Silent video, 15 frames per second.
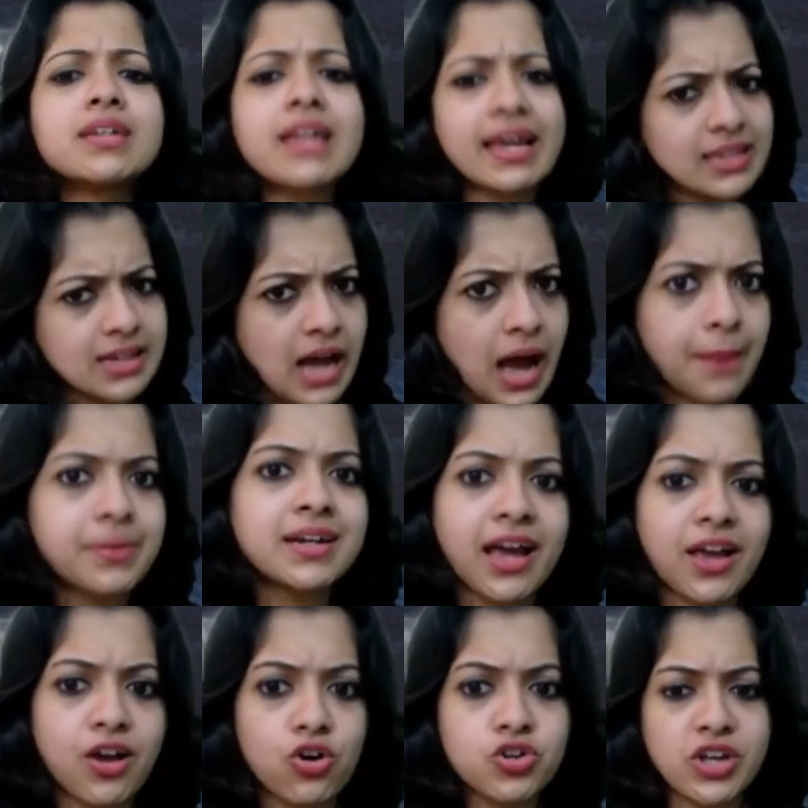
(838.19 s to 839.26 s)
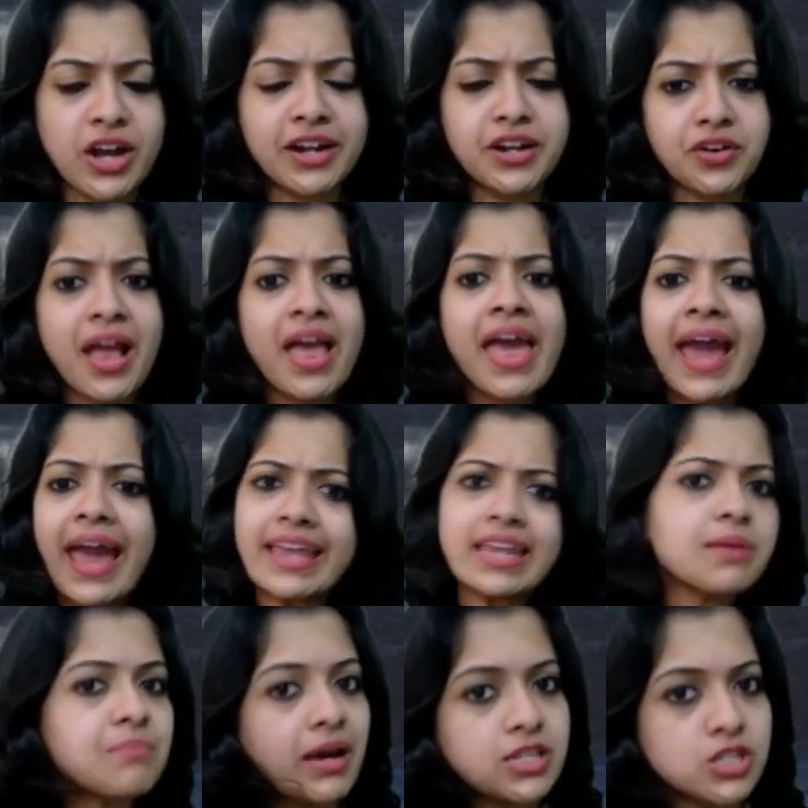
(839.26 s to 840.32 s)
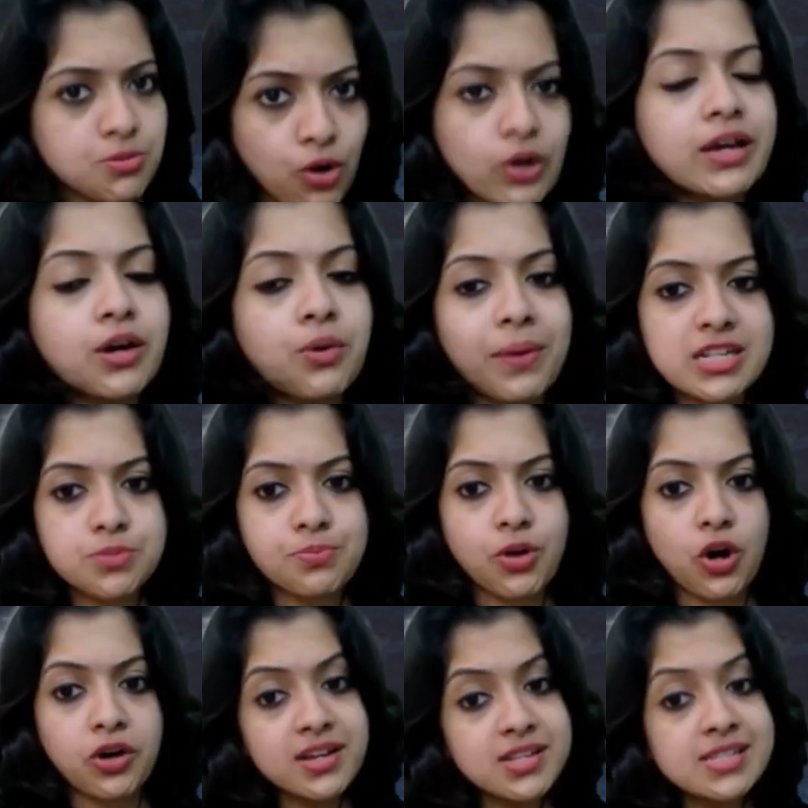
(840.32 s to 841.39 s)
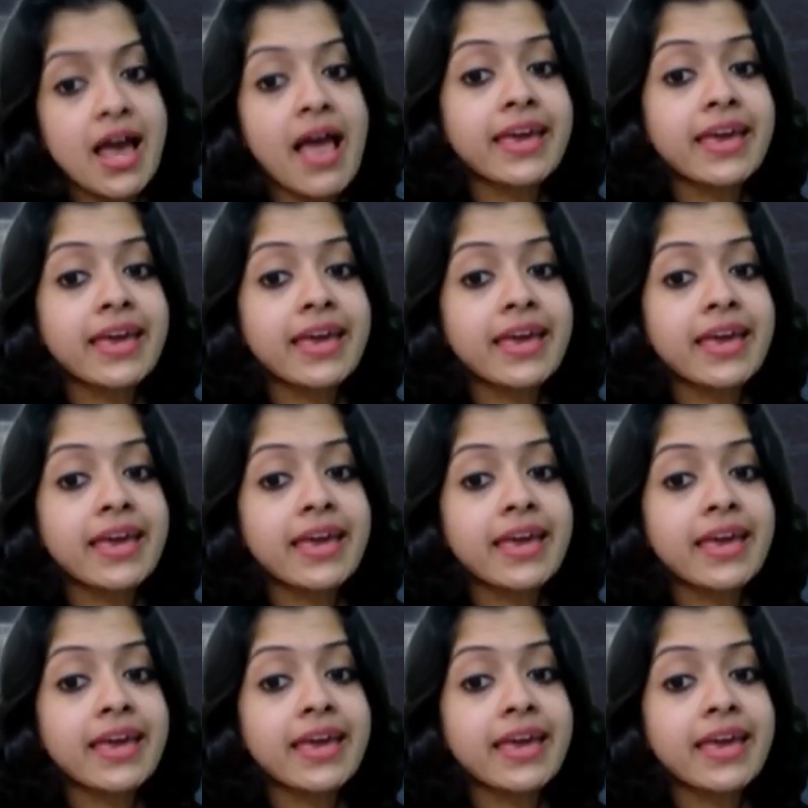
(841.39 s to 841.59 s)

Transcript: like the carbon dioxide or any metabolic waste products,